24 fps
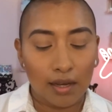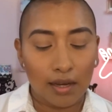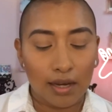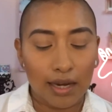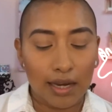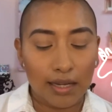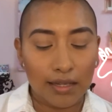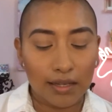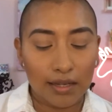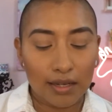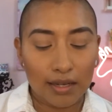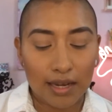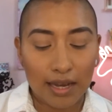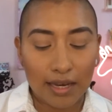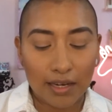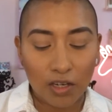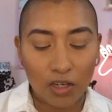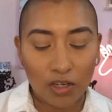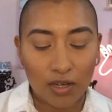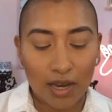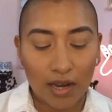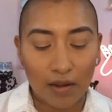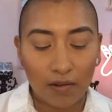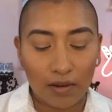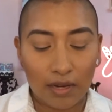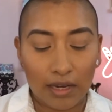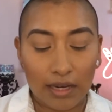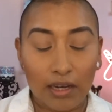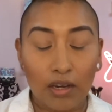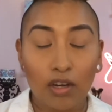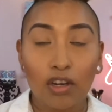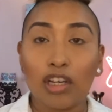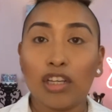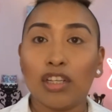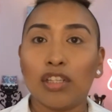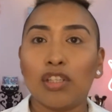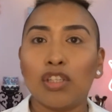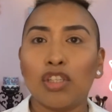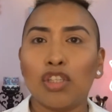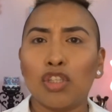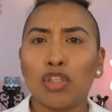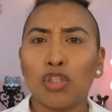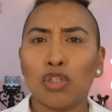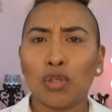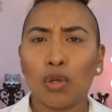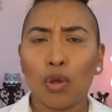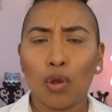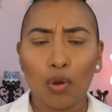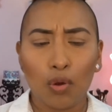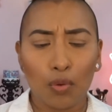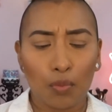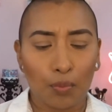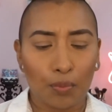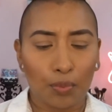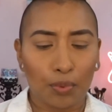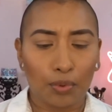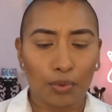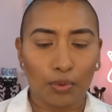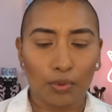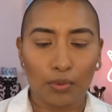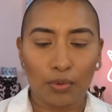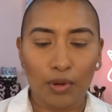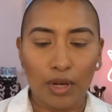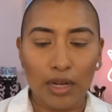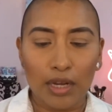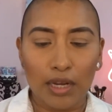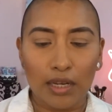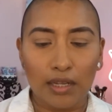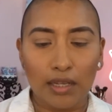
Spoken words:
And the next shadow here is so pretty.